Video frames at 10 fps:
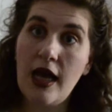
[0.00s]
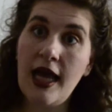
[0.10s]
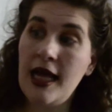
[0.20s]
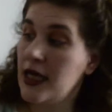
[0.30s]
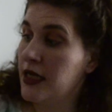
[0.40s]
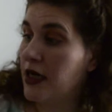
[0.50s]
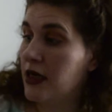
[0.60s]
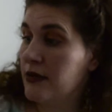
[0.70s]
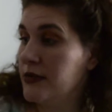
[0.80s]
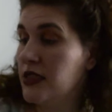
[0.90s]
and
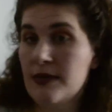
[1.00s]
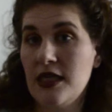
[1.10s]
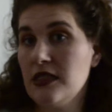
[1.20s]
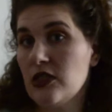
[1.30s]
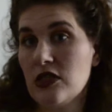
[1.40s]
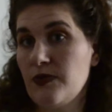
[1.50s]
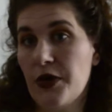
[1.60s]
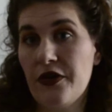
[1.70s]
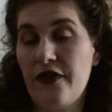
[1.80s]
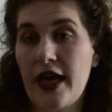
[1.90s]
to me it's just
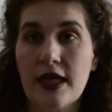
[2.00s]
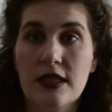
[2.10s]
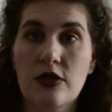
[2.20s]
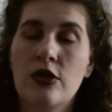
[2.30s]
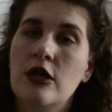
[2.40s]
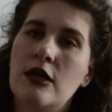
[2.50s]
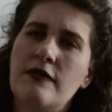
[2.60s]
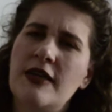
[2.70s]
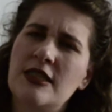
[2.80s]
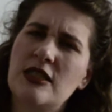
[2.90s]
perfect. Or
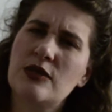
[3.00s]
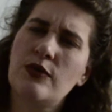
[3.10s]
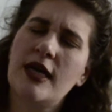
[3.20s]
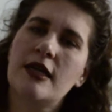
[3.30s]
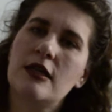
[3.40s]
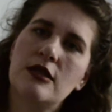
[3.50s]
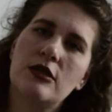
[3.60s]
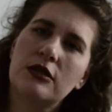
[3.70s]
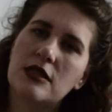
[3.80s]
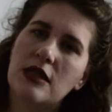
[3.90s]
if I just want a
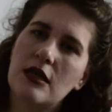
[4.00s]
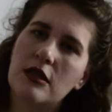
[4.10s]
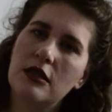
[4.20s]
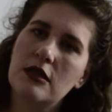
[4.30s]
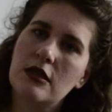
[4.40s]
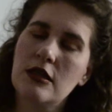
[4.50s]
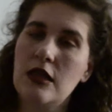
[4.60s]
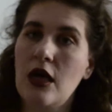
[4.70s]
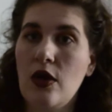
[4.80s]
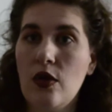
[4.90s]
little subtle
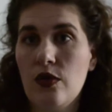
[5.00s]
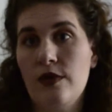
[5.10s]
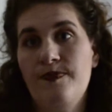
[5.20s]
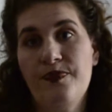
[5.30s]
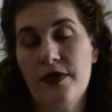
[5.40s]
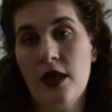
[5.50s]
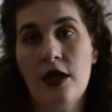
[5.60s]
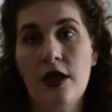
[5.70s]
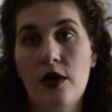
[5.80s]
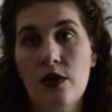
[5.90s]
glow, you
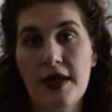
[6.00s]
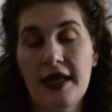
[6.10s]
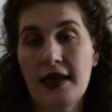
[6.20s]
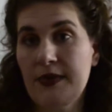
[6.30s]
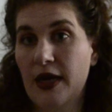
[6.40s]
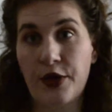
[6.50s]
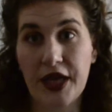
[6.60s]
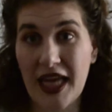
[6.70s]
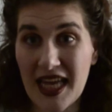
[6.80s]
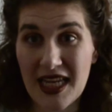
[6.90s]
know, and I'm not
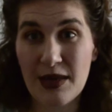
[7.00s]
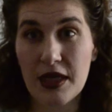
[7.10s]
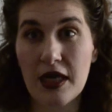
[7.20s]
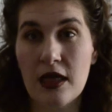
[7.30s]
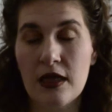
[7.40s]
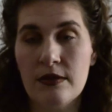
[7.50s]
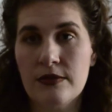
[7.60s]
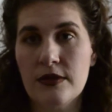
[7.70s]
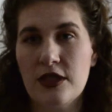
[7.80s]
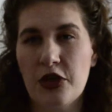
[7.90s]
wearing any
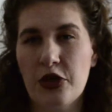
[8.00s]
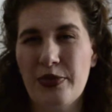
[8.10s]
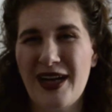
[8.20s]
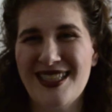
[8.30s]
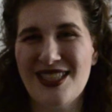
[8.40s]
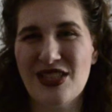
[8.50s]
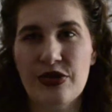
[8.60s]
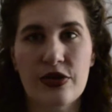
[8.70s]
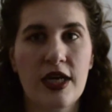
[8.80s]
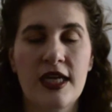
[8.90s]
darker bronzer
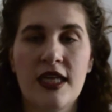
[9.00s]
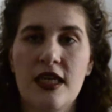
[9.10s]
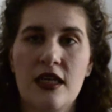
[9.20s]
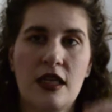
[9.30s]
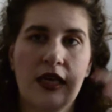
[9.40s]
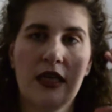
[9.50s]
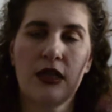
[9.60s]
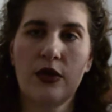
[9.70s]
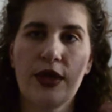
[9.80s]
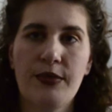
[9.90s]
or any like
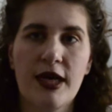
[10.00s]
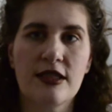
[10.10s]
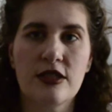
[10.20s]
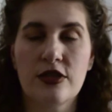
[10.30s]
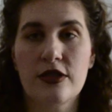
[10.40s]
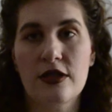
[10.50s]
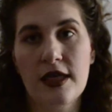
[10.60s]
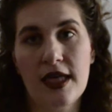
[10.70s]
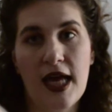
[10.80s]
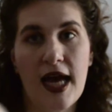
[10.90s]
glowy bronzer,
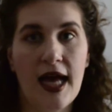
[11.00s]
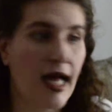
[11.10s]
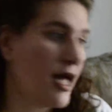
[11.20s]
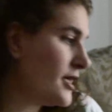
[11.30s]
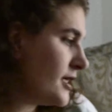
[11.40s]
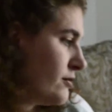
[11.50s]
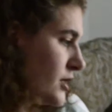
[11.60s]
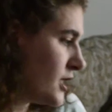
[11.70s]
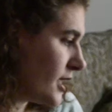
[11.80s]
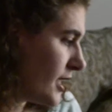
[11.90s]
I
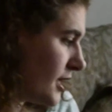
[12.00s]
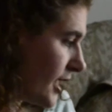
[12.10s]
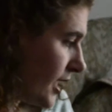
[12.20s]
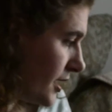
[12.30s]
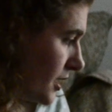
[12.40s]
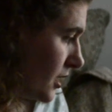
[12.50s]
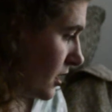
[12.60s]
really like that.